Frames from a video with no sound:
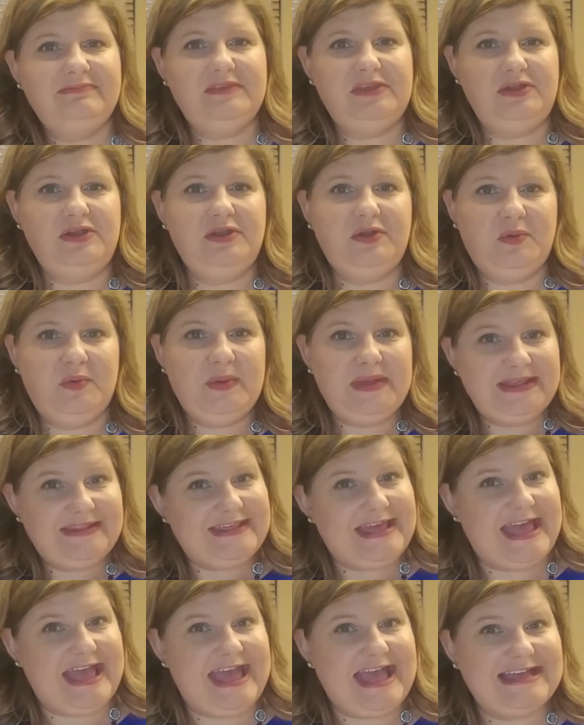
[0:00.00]
you need to quit
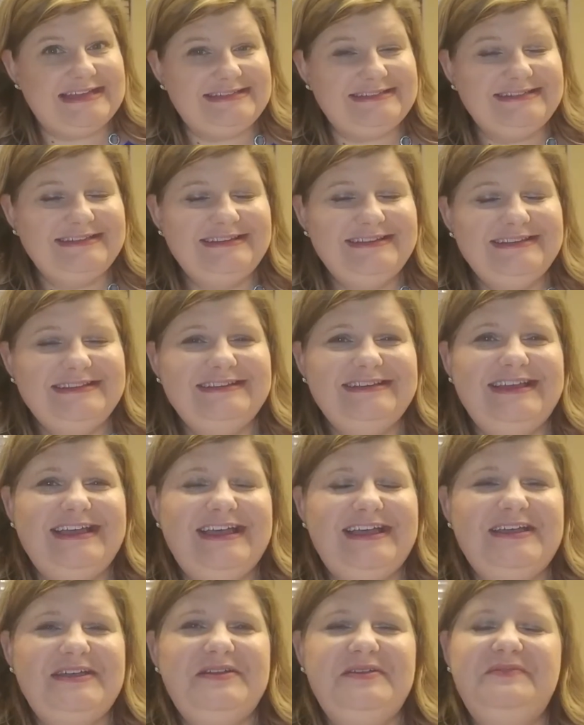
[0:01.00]
that.
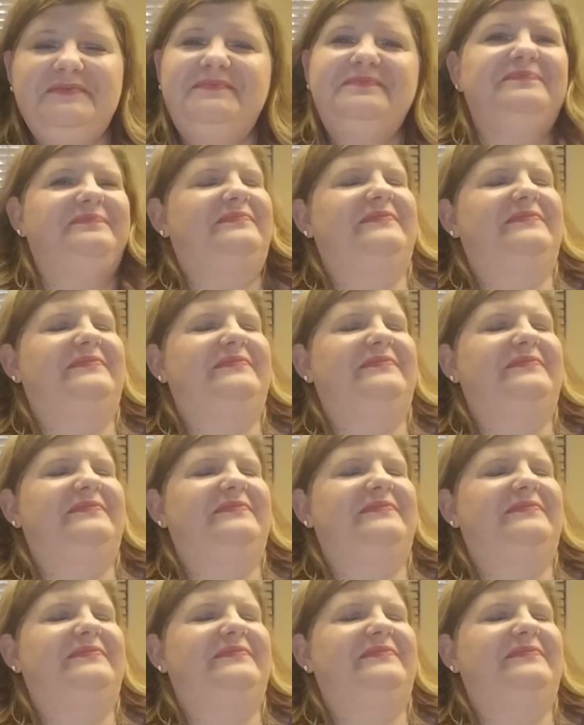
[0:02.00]
And